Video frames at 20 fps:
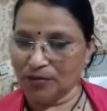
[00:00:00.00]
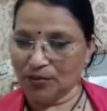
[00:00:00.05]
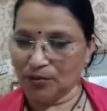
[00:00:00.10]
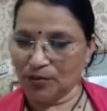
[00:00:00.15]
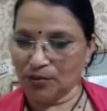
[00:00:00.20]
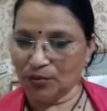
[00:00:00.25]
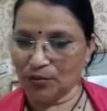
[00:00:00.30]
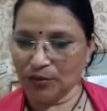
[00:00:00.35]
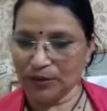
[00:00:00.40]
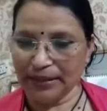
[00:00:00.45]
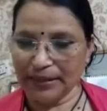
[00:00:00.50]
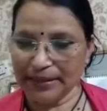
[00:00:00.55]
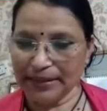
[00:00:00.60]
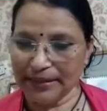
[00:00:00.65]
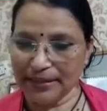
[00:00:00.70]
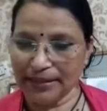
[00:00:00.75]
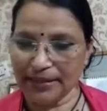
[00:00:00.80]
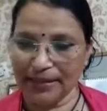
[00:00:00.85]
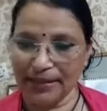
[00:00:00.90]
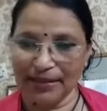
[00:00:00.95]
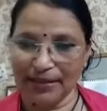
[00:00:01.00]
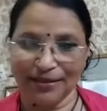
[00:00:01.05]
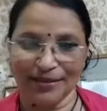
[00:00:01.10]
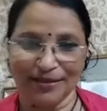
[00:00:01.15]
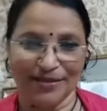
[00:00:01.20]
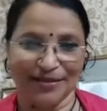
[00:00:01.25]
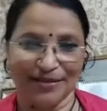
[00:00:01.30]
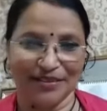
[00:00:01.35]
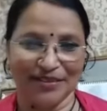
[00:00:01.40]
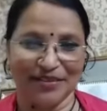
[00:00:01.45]
So this
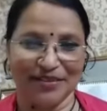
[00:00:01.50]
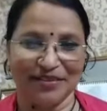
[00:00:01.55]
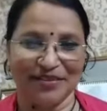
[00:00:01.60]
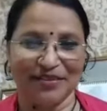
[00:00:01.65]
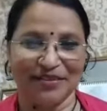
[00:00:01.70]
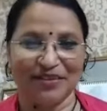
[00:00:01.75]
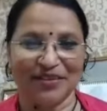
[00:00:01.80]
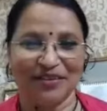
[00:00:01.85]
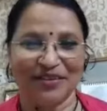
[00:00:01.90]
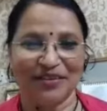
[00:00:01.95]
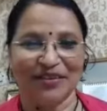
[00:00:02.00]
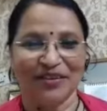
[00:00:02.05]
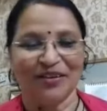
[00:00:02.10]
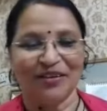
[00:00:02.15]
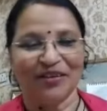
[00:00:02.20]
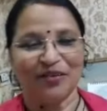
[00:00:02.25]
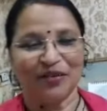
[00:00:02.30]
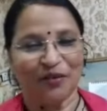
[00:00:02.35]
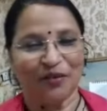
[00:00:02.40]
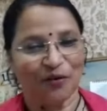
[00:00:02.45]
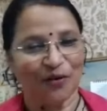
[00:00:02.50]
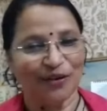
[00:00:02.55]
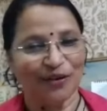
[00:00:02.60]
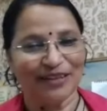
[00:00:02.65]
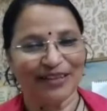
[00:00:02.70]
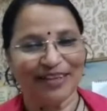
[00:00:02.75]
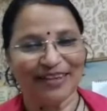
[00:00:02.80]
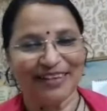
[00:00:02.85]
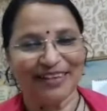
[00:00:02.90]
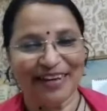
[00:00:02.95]
is all
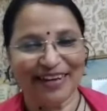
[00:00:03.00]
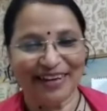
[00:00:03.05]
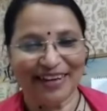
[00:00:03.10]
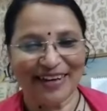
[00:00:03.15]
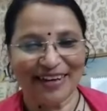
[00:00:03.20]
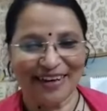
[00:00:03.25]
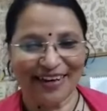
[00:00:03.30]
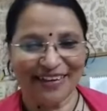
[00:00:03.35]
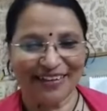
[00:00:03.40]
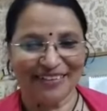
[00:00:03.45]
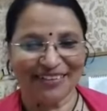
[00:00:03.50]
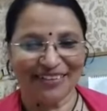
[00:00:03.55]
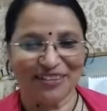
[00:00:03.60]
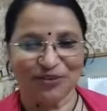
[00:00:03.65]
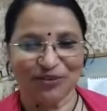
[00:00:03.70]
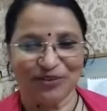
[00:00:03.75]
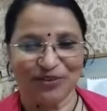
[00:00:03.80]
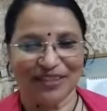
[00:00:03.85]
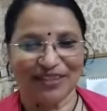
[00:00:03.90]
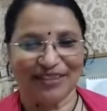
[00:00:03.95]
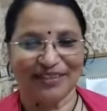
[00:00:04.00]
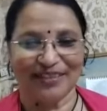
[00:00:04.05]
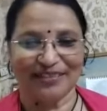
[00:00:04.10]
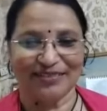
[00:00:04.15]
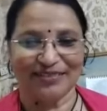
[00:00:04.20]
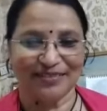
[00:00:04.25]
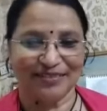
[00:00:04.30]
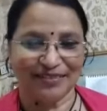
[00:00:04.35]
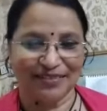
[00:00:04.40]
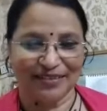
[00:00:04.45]
that I had today
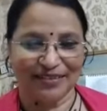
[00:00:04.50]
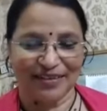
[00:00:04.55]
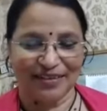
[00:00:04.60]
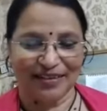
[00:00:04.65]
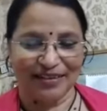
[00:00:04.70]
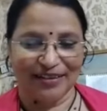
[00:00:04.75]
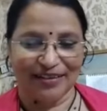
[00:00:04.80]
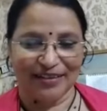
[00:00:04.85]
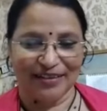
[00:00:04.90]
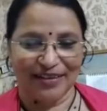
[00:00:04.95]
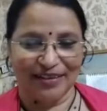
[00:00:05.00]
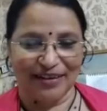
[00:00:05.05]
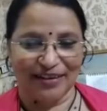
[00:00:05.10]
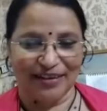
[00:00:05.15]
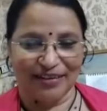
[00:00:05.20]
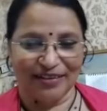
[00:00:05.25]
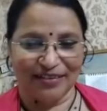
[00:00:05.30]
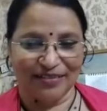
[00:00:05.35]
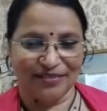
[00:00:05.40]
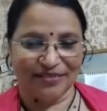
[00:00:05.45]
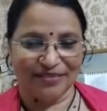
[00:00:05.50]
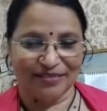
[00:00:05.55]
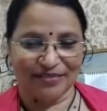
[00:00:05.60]
uh,